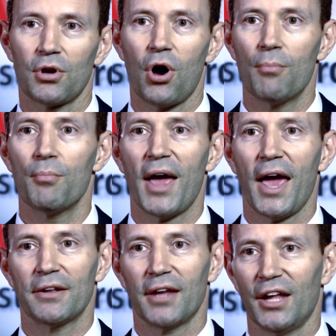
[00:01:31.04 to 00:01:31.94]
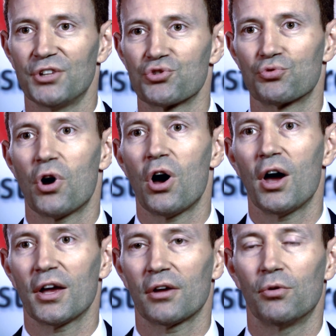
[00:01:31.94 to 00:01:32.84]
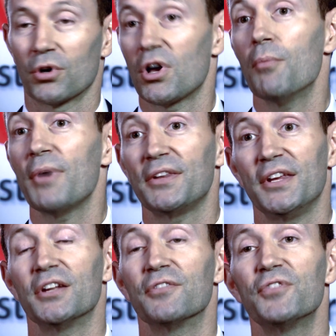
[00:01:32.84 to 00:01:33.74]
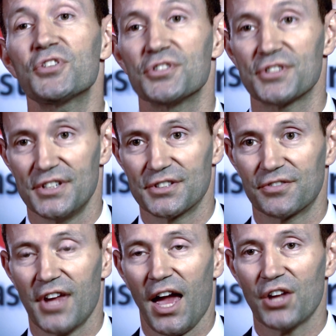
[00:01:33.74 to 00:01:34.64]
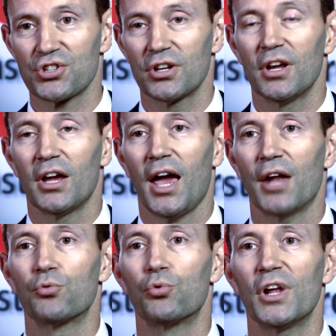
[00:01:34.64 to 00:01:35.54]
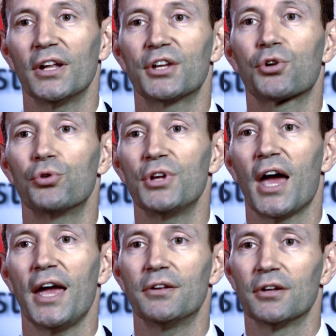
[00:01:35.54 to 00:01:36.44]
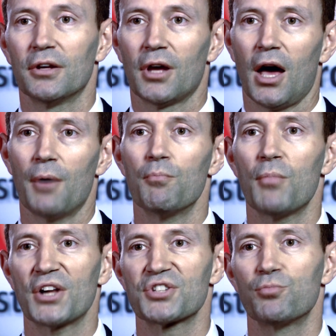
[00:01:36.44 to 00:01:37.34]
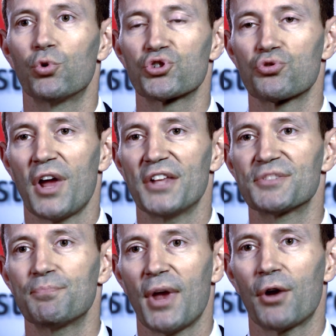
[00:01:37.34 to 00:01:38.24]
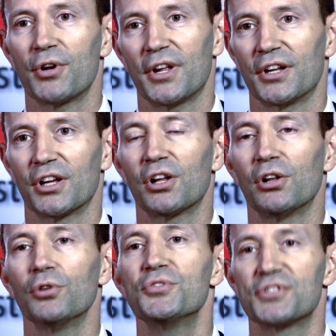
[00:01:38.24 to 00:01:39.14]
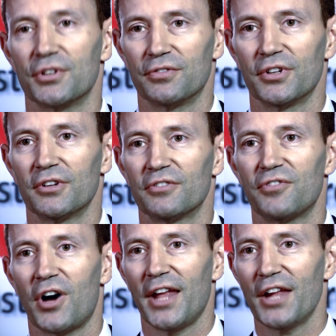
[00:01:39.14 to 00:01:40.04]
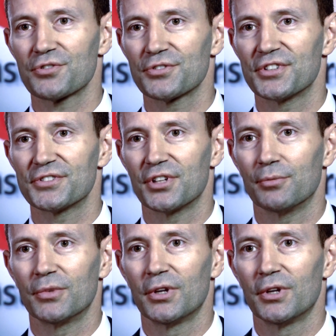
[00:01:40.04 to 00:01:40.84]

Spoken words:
combat the inefficiencies of cash and really create a much more transparent and inclusive financial system?